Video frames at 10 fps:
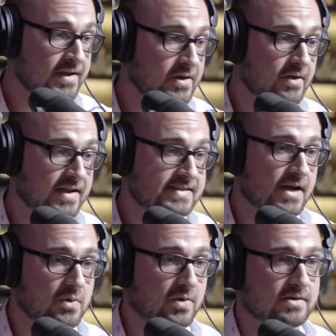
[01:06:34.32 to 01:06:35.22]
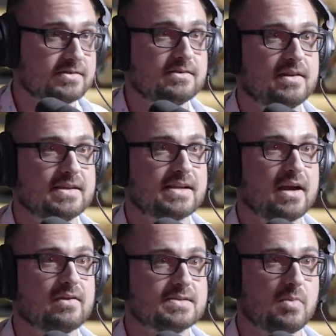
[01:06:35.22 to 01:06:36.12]
you know, and that's how it works. They
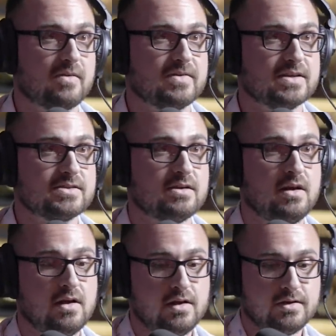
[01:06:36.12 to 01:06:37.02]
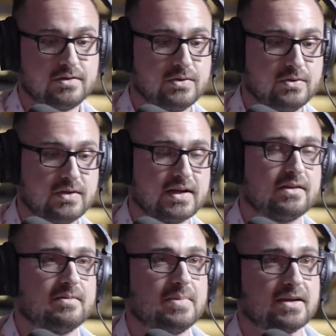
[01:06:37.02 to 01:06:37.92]
scare the small fish mm. to get
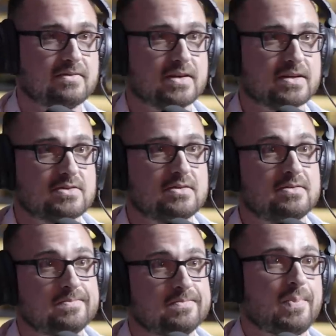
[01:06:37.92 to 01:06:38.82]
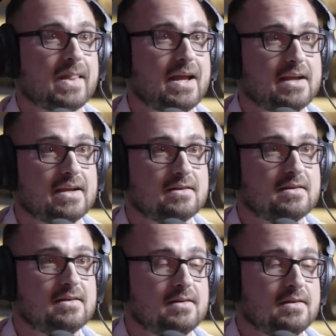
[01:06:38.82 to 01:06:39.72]
to the big fish.
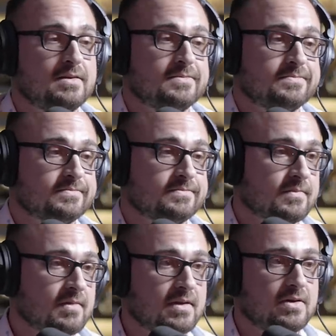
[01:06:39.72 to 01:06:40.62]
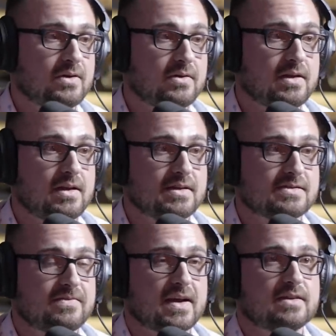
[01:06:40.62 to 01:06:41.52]
And, you know, it,
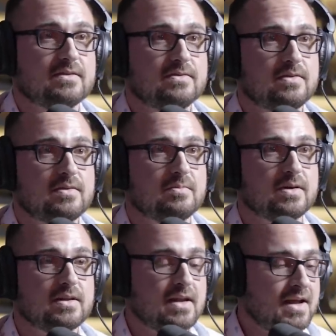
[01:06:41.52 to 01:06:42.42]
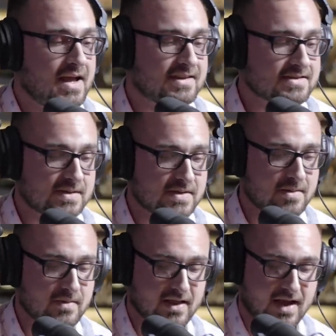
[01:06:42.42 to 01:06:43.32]
it's effective. But at the same
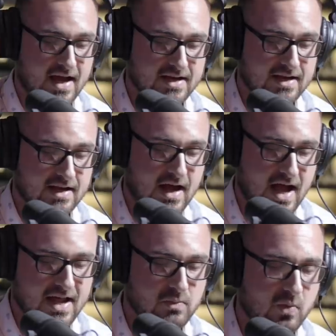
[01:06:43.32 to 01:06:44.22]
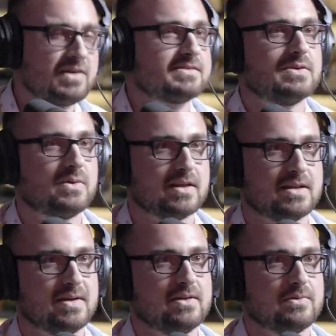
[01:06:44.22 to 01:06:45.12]
time, like, I, I was the one
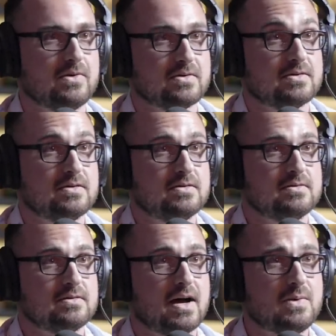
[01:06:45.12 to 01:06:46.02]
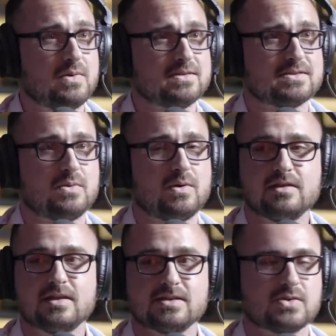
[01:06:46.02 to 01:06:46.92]
that made the wrong call. I was the
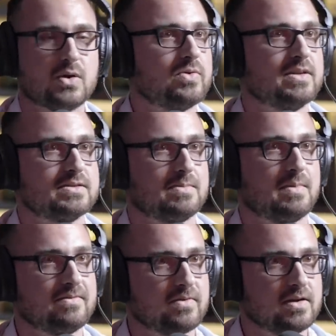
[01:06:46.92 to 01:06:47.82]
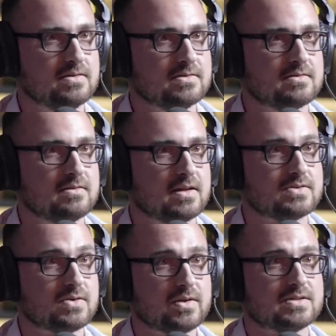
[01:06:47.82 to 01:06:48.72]
one that sold this to my friends, that
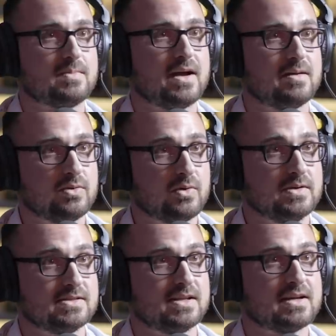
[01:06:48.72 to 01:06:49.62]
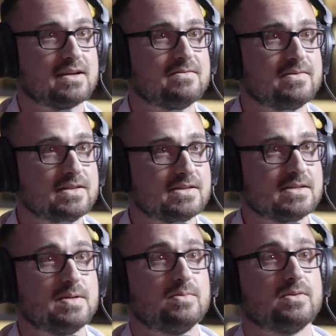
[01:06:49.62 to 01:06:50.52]
sold yeah. this to my employees, that convinced
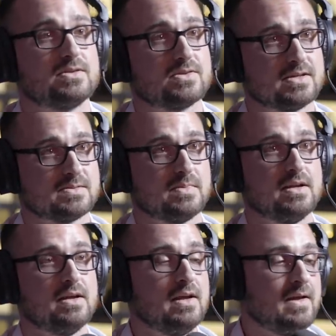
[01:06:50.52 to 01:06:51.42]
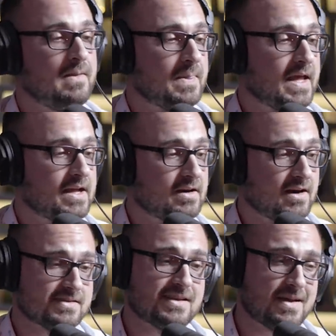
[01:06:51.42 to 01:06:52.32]
these people to trust me. Mm. And
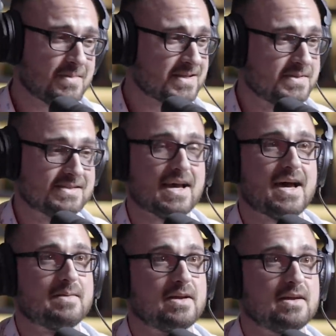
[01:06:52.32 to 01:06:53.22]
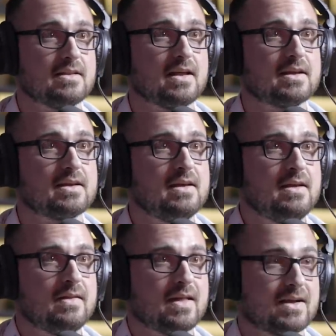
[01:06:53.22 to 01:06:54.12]
honestly, that makes me sad, man. Like,
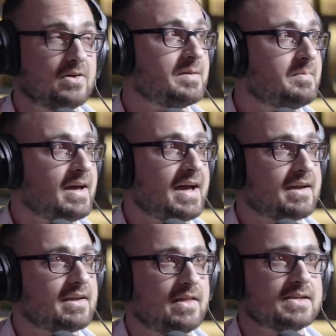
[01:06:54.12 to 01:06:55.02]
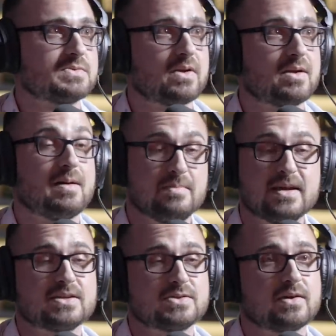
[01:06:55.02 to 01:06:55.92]
like looking back, that's one of my
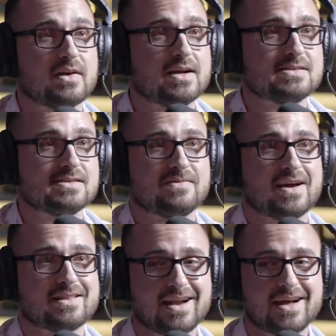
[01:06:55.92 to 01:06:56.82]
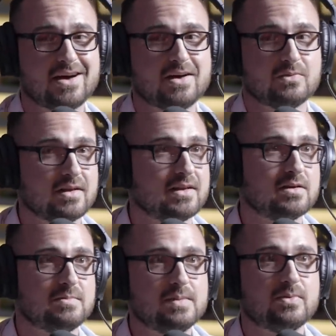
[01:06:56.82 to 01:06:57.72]
biggest regrets, is the fact that I got really
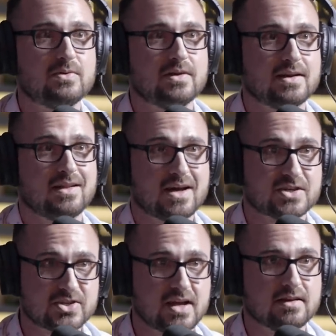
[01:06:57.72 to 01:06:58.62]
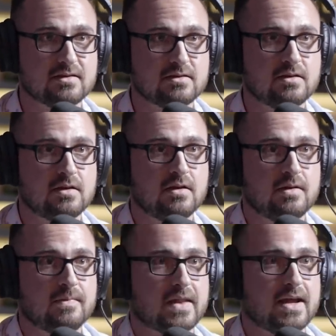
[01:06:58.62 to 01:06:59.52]
good people in a lot of shit. Yeah.
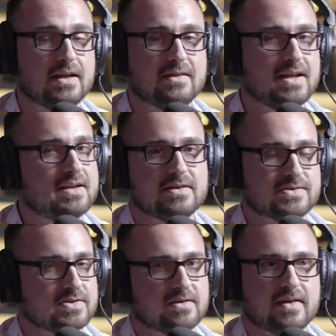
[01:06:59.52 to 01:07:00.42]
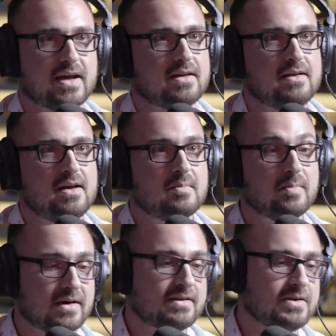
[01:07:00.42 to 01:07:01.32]
And they didn't deserve that.
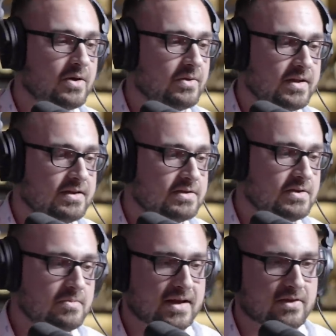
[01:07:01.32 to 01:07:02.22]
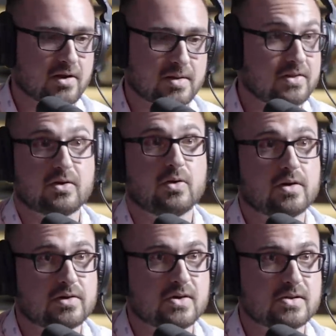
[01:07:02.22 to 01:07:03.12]
But, you know, then you make the argument they're
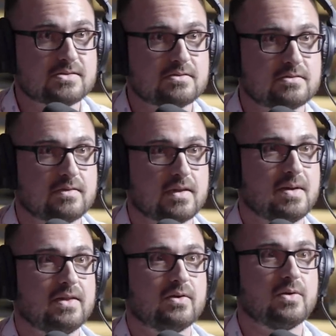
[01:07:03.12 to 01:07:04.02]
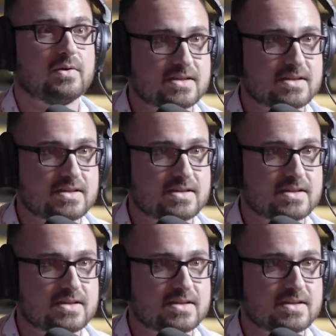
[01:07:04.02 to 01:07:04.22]
grown adults. They made their own